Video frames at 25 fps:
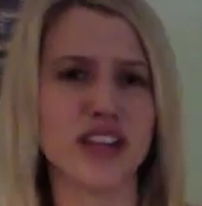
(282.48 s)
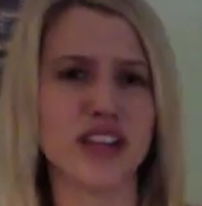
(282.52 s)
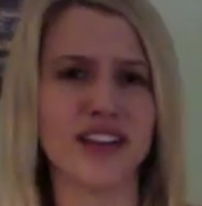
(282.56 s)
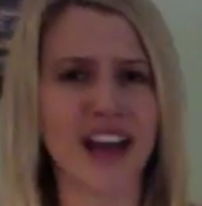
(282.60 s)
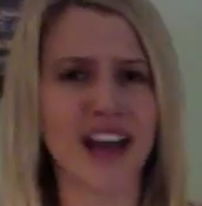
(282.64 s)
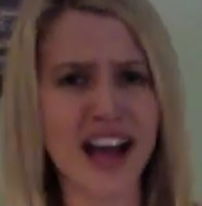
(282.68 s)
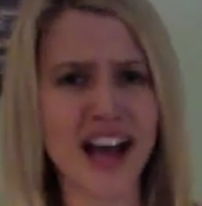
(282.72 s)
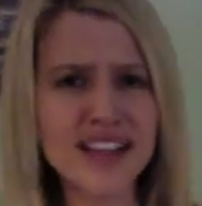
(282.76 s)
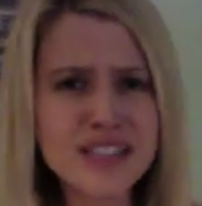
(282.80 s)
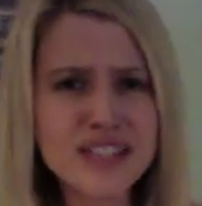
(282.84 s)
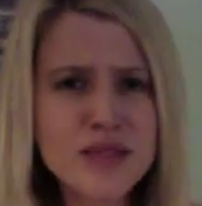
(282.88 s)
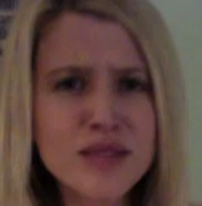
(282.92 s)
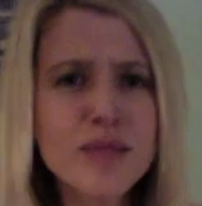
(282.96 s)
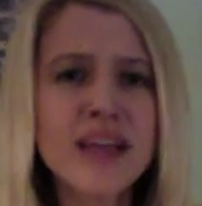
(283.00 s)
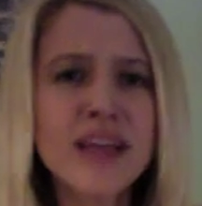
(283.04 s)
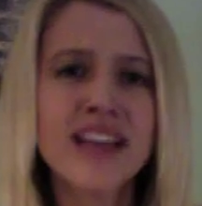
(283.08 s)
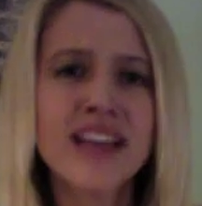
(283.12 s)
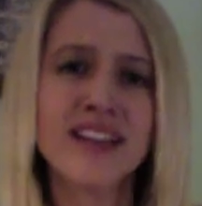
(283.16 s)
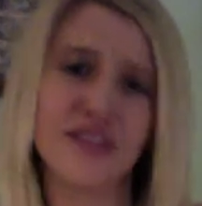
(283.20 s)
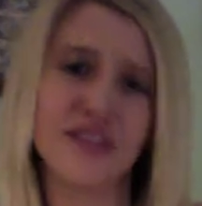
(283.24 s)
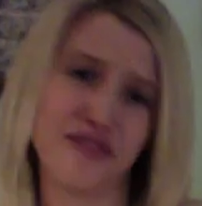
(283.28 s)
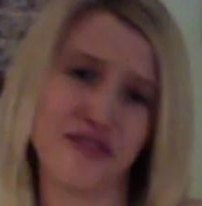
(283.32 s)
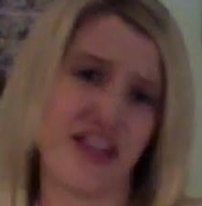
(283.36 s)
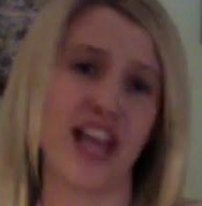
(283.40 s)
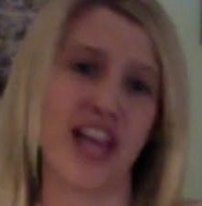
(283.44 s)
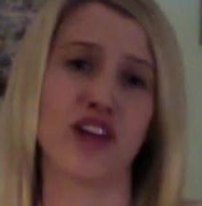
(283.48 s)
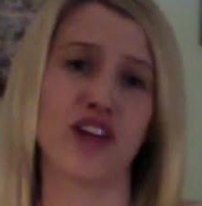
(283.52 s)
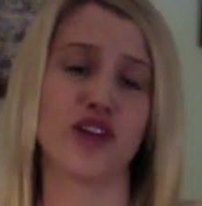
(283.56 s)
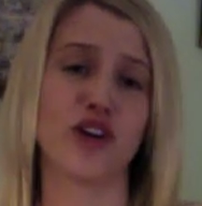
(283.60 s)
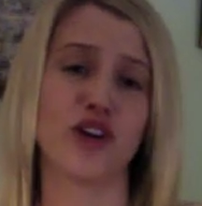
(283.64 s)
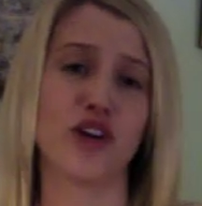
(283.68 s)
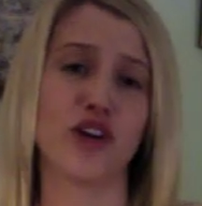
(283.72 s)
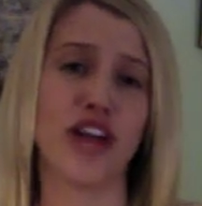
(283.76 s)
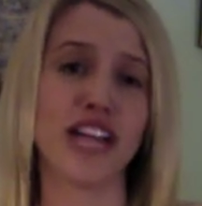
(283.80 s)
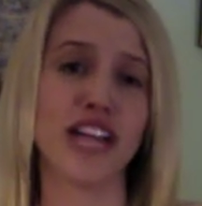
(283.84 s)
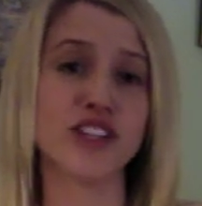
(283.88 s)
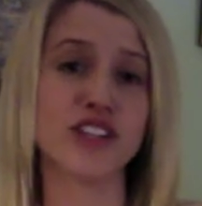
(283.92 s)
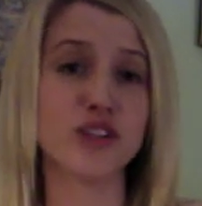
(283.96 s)
Not to be a failure
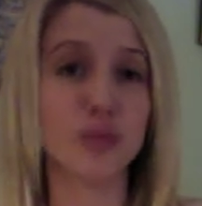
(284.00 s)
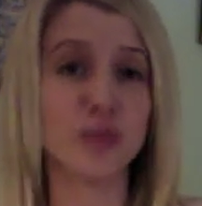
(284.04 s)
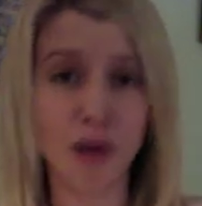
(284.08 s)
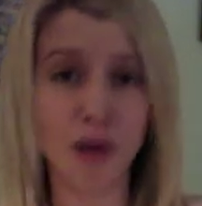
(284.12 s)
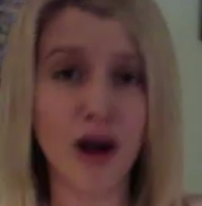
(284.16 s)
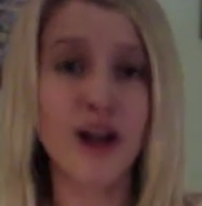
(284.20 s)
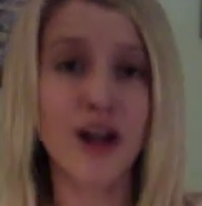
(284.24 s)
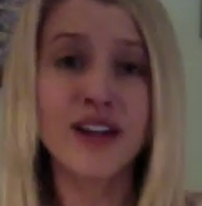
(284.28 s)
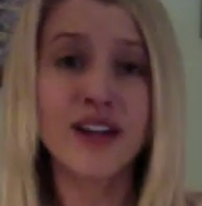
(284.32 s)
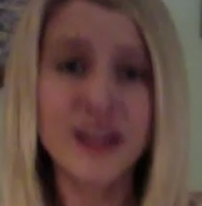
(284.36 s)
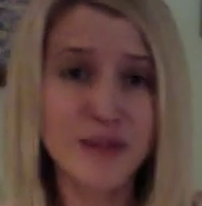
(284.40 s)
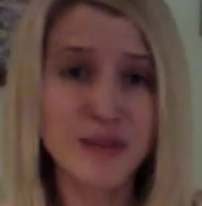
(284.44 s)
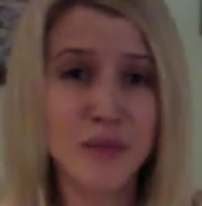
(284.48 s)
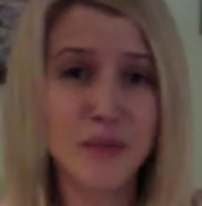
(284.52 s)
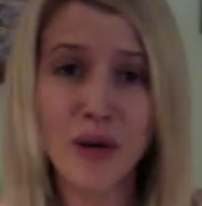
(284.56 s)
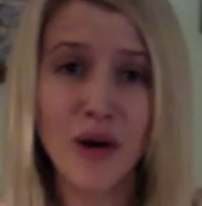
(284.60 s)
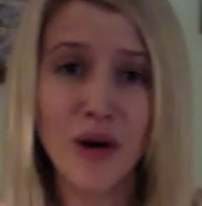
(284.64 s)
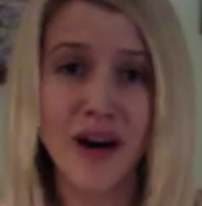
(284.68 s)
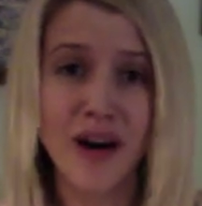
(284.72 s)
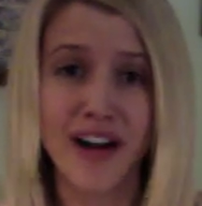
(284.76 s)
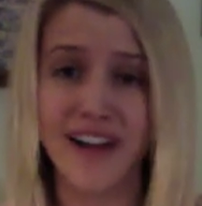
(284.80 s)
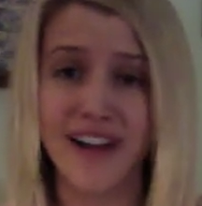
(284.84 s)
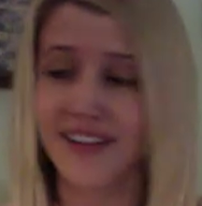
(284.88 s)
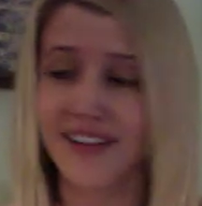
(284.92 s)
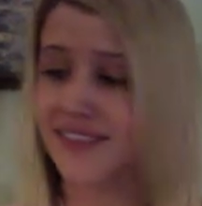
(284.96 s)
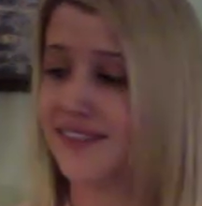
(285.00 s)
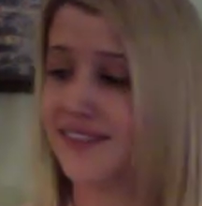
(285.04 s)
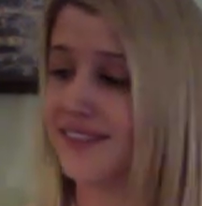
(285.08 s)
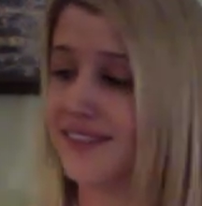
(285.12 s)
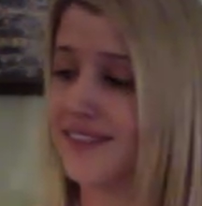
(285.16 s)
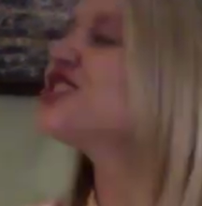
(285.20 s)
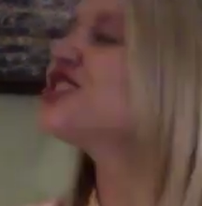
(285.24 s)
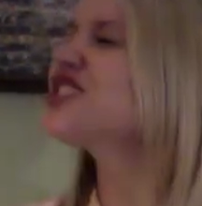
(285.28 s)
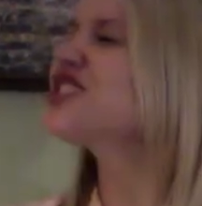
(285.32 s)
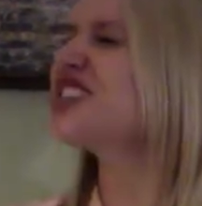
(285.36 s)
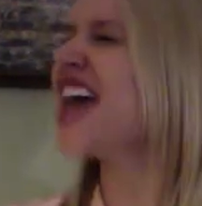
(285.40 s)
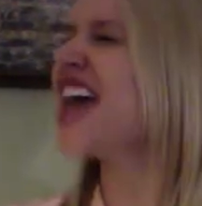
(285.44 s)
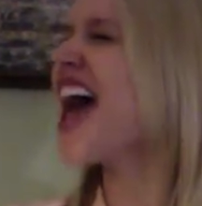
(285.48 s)
and to party more.
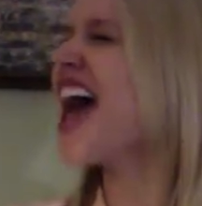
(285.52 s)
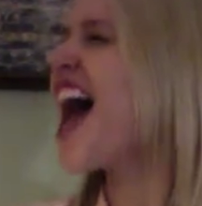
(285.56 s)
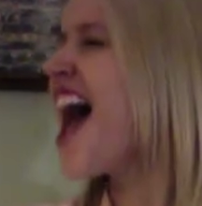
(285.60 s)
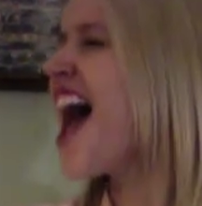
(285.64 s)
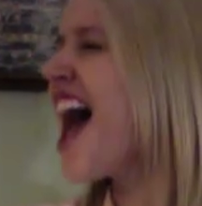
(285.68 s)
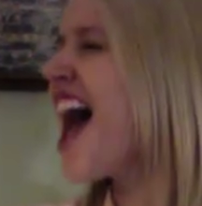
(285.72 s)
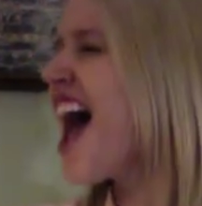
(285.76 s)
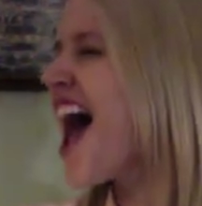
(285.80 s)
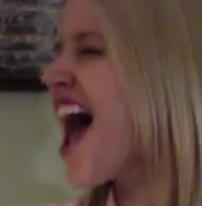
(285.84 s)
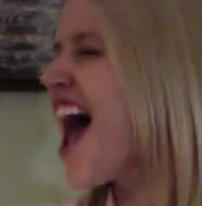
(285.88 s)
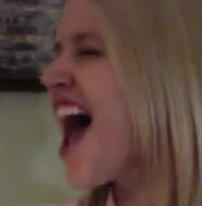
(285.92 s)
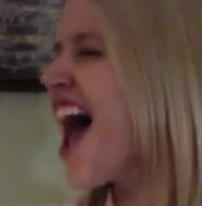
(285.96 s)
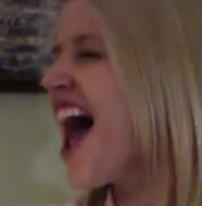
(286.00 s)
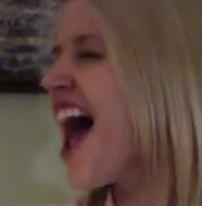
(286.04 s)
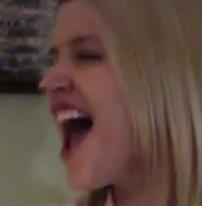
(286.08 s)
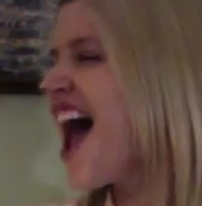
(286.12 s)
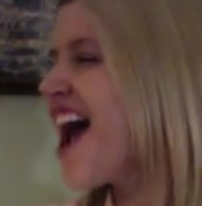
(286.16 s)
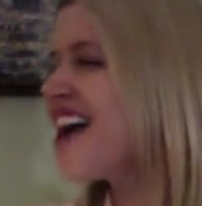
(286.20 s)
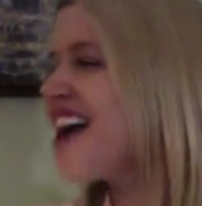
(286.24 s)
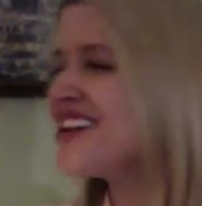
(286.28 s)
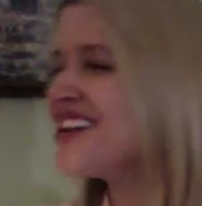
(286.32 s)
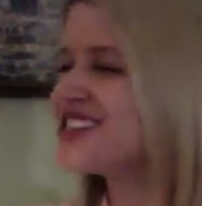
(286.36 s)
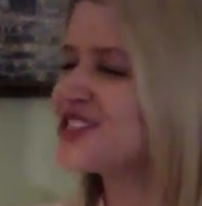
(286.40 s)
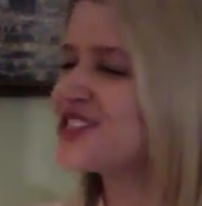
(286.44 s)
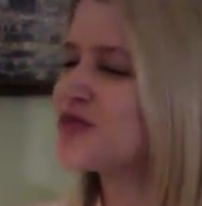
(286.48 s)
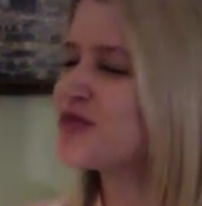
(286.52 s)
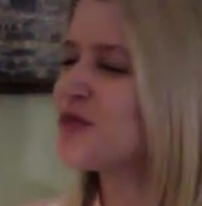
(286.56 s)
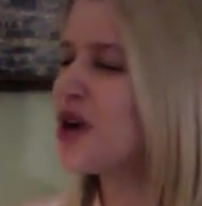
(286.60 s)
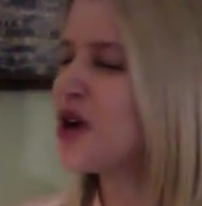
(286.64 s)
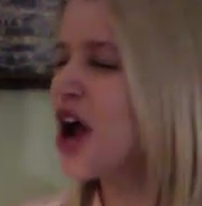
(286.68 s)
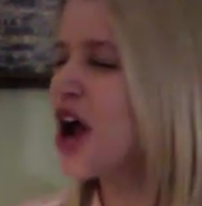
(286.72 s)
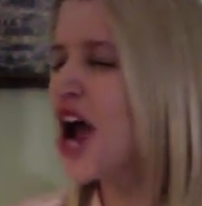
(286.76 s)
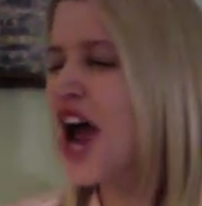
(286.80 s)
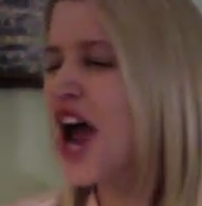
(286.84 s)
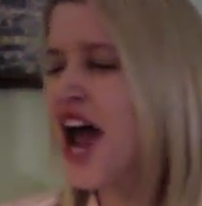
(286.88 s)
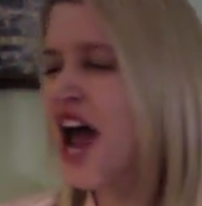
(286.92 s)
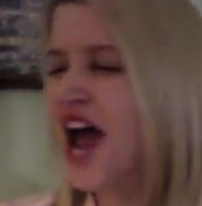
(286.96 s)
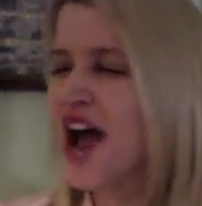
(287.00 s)
Cheers!
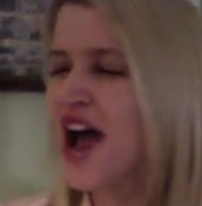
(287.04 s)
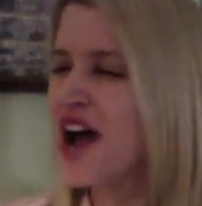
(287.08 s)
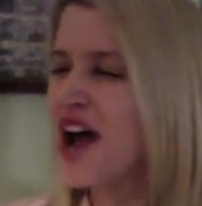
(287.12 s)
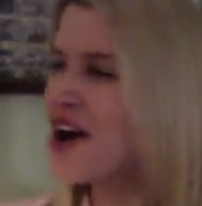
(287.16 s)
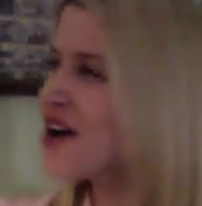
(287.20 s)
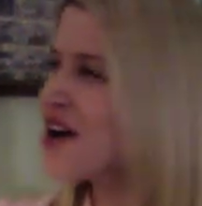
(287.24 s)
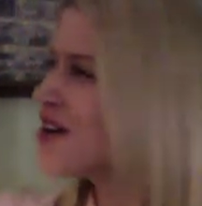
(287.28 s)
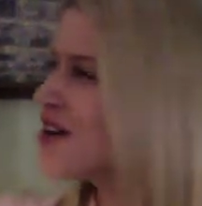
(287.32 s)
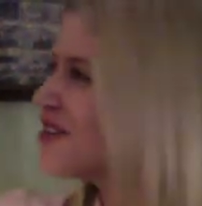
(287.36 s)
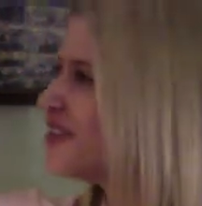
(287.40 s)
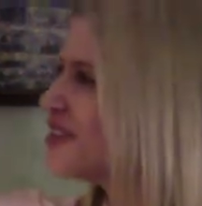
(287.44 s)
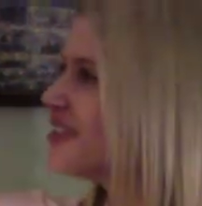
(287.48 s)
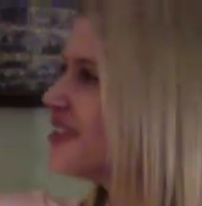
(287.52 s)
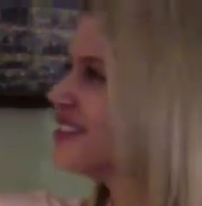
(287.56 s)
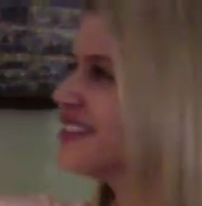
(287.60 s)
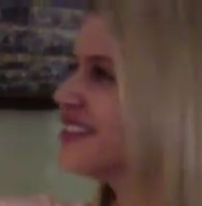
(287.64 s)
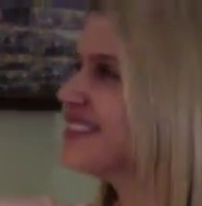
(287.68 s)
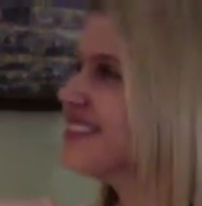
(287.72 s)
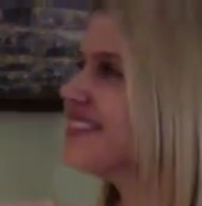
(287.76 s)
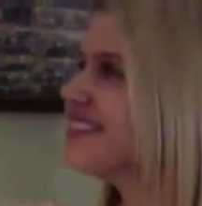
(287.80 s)
Woo! What?